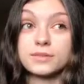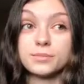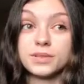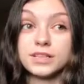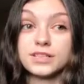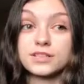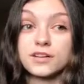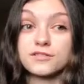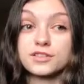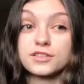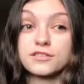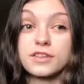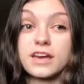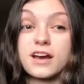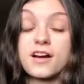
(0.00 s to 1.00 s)
was a police
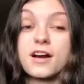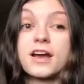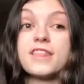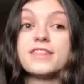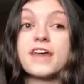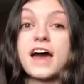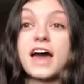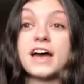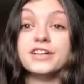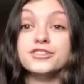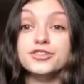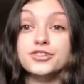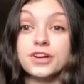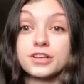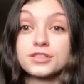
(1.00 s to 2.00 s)
officer there that
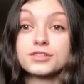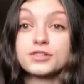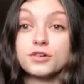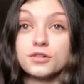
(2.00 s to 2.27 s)
had just